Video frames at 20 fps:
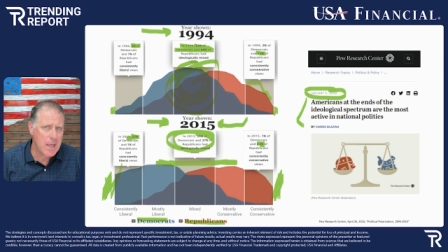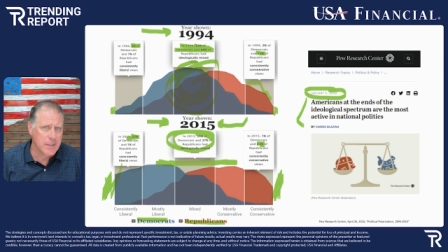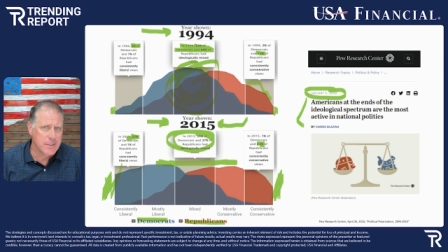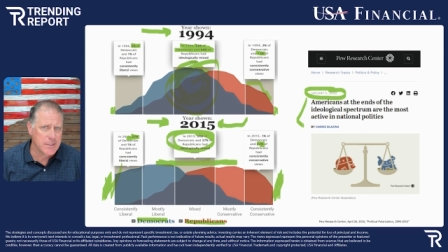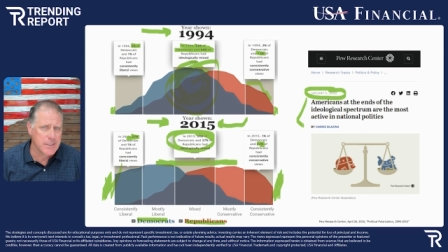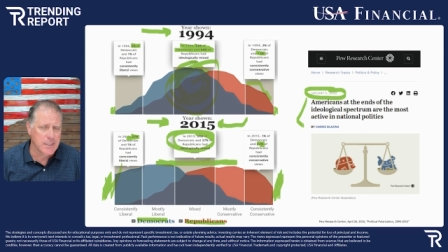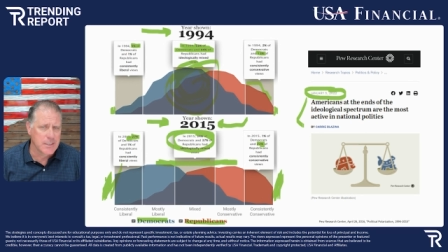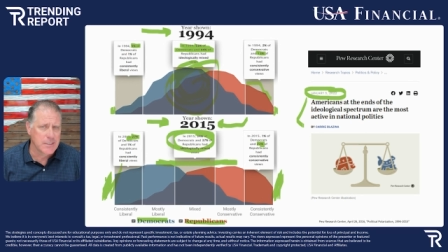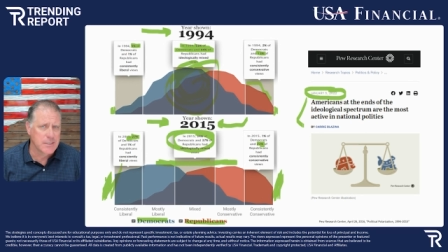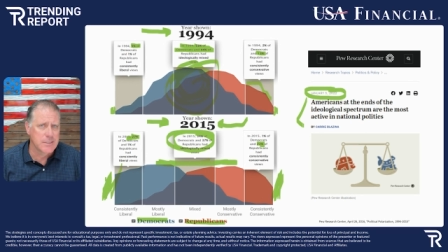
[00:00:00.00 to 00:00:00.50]

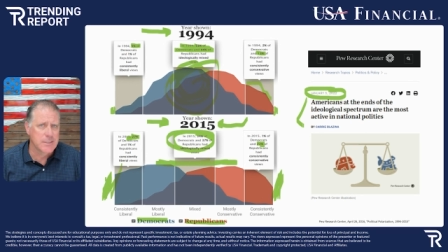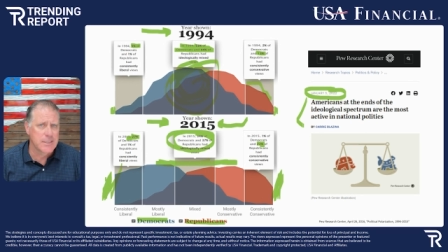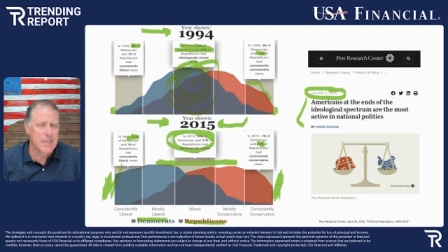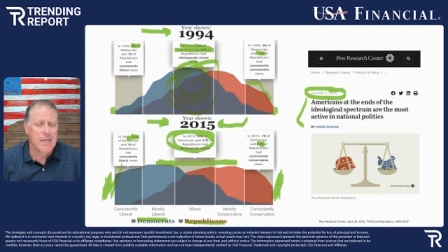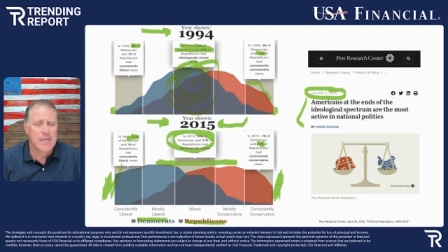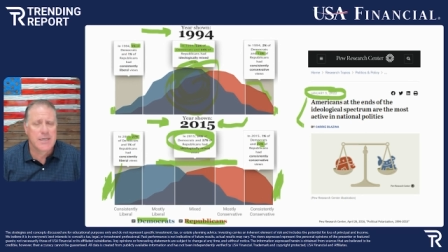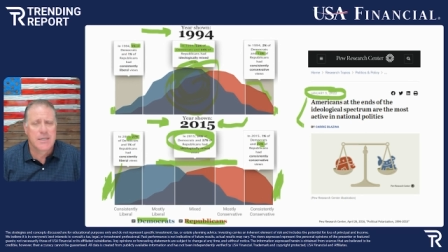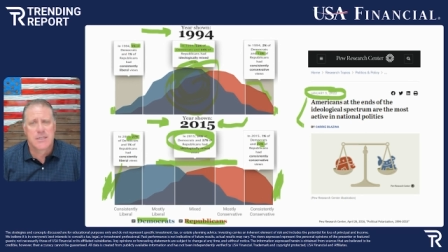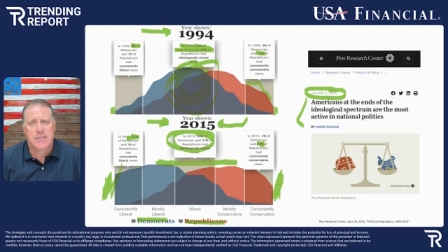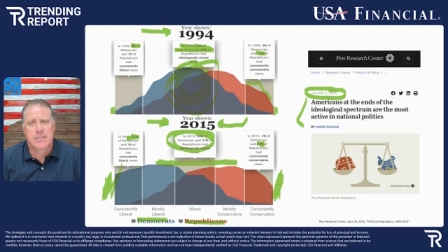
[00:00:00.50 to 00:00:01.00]
politics.
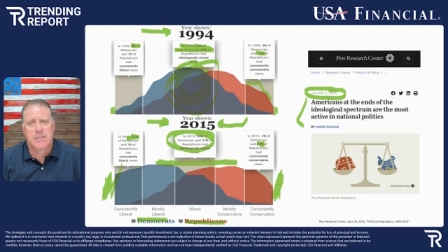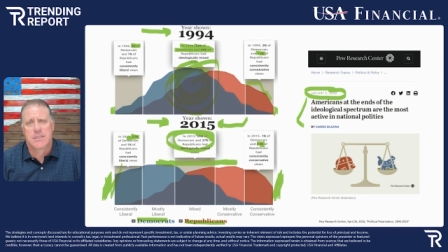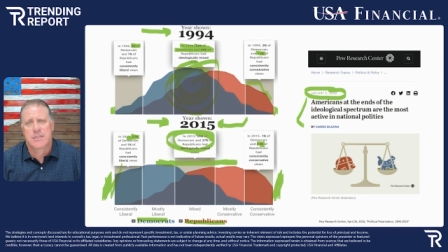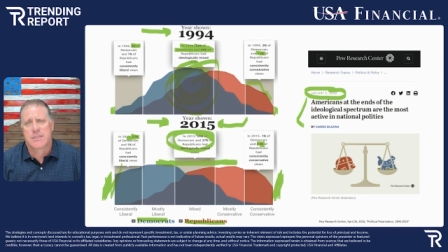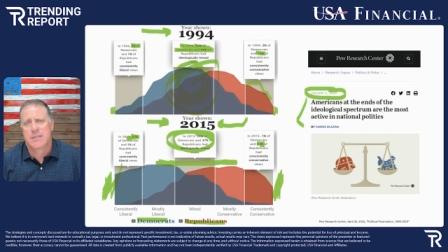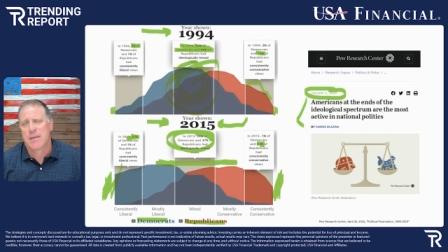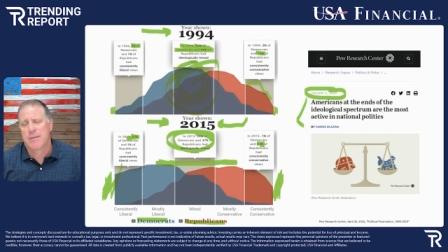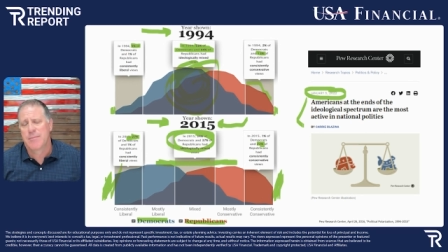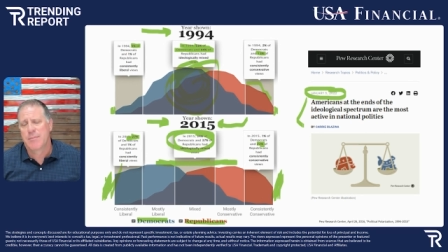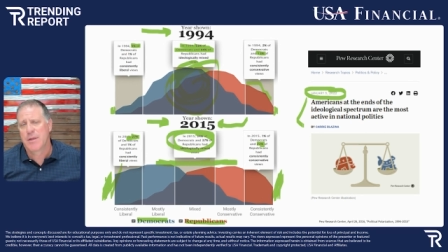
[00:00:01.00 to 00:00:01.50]
That is the
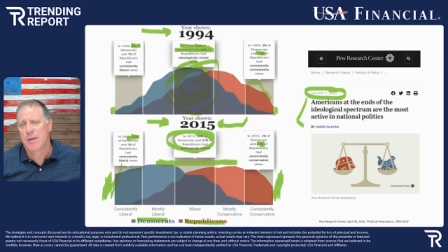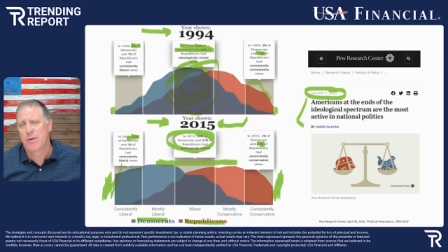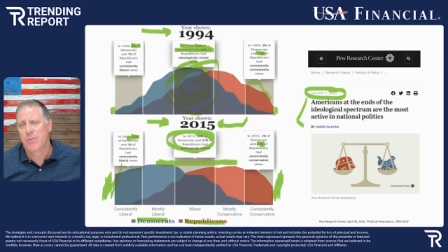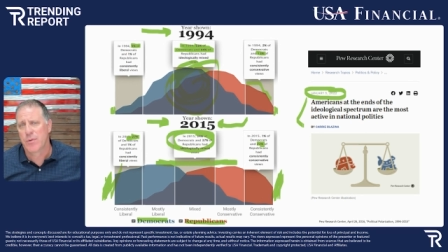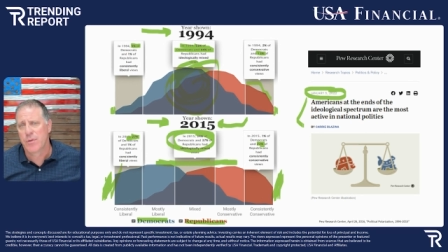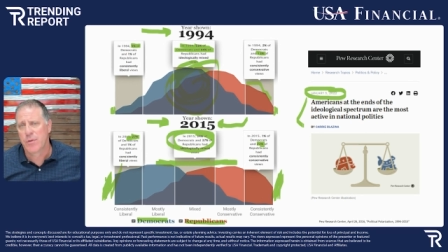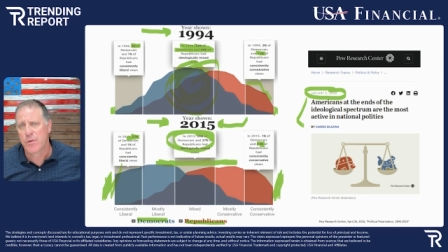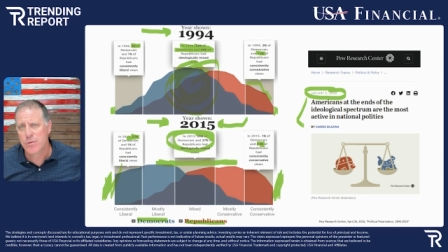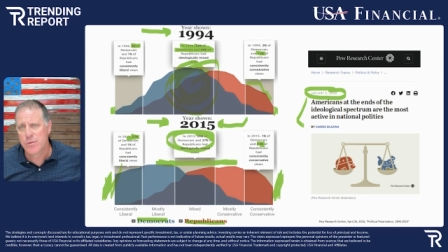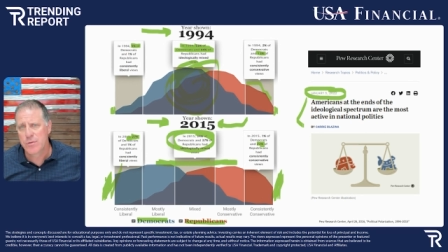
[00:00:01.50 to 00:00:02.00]
same thing
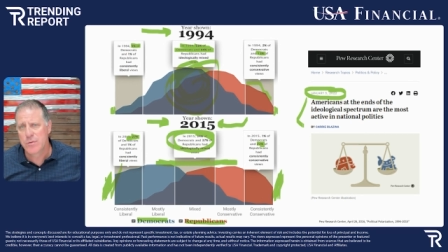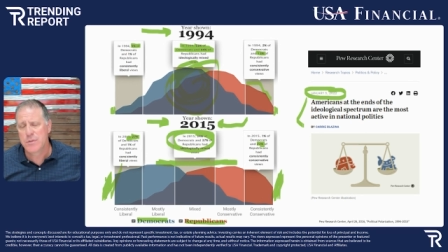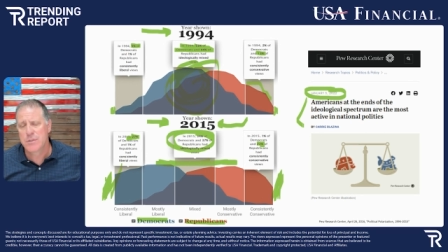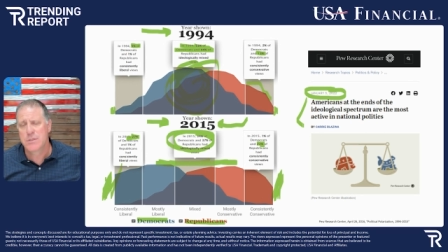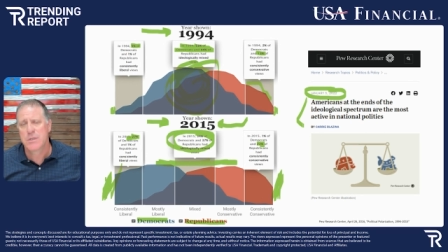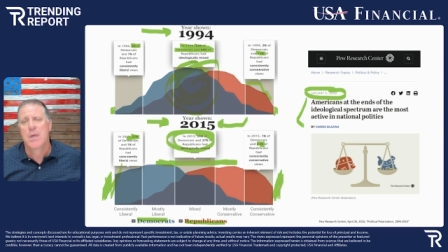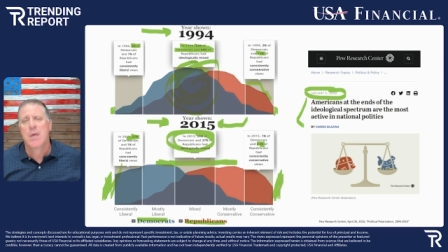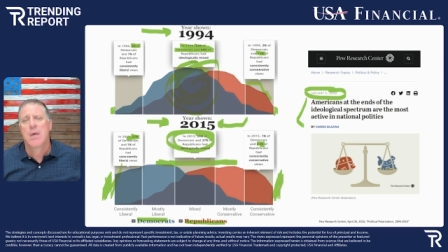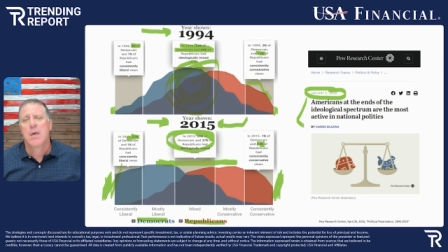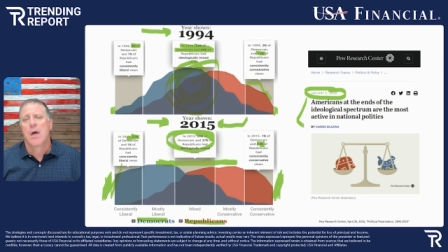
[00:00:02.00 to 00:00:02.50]
with
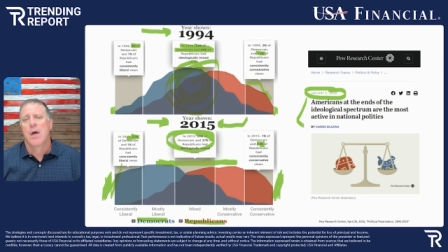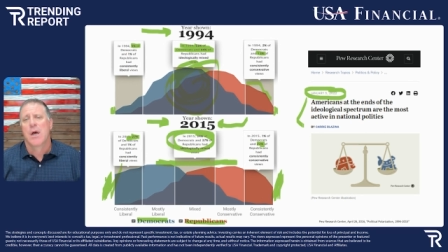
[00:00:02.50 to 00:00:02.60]
news.